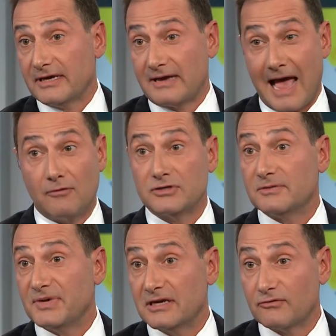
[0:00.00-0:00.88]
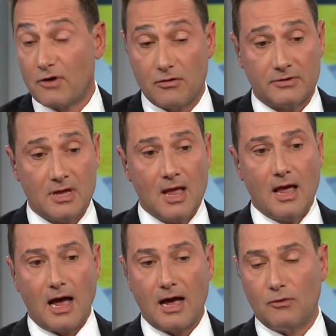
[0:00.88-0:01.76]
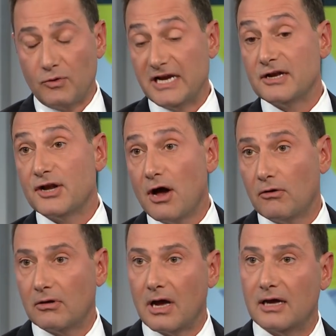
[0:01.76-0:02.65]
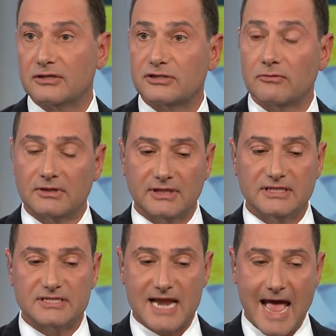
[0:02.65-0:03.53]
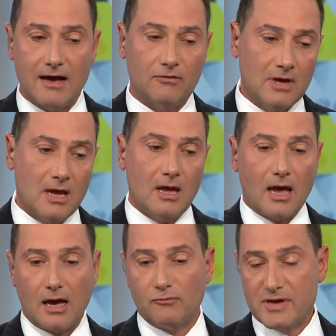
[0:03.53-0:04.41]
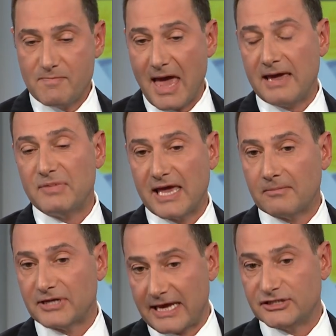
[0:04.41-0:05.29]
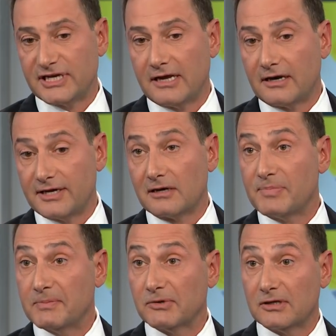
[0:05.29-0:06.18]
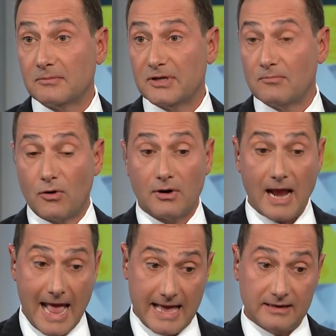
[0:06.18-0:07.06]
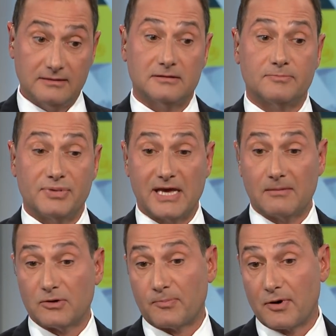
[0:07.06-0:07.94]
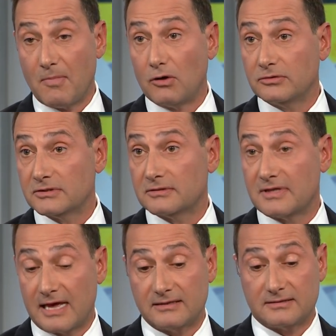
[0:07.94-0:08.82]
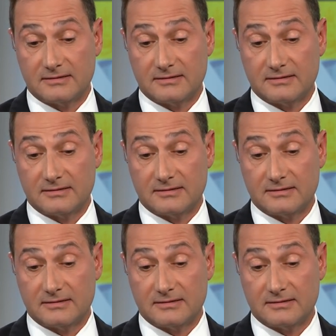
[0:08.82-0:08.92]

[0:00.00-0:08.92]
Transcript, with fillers: it? How was it being grown? Uh, we didn't know. Uh, so at least now. Uh, we may be able to educate our young people a little bit more and be able to promote that